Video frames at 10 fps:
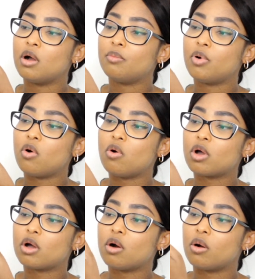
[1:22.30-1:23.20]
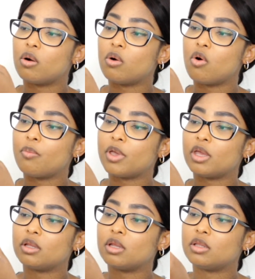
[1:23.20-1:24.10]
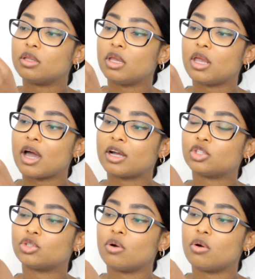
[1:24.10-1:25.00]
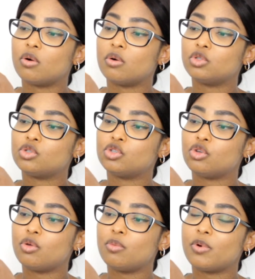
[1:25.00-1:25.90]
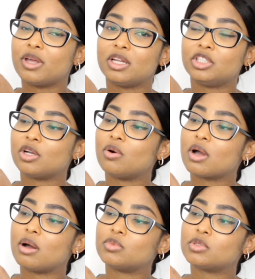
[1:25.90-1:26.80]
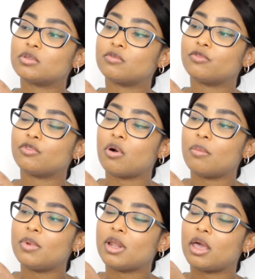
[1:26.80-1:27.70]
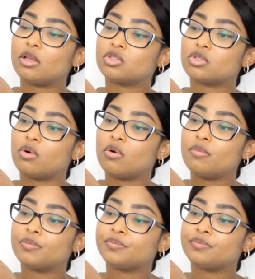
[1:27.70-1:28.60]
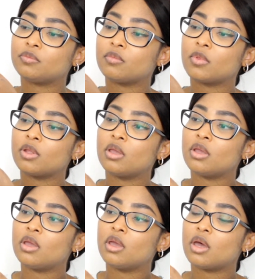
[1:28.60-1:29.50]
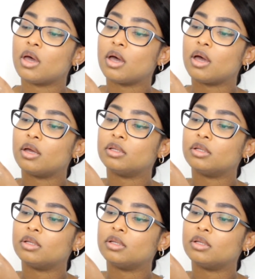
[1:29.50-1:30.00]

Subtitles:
poke or open the actual tube where the gel comes from, like so. And